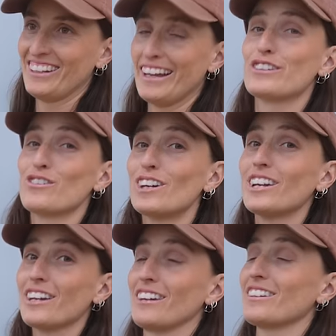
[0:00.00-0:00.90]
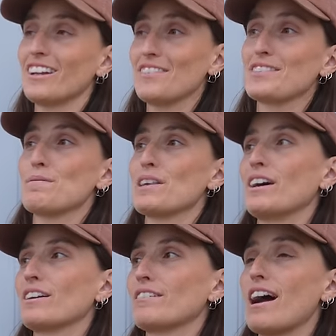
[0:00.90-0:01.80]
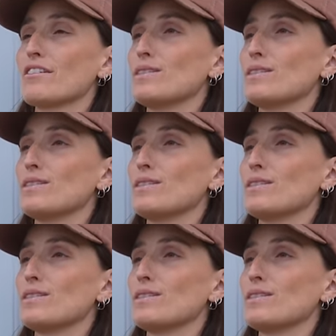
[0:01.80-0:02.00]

It's really hard to level something on a raft.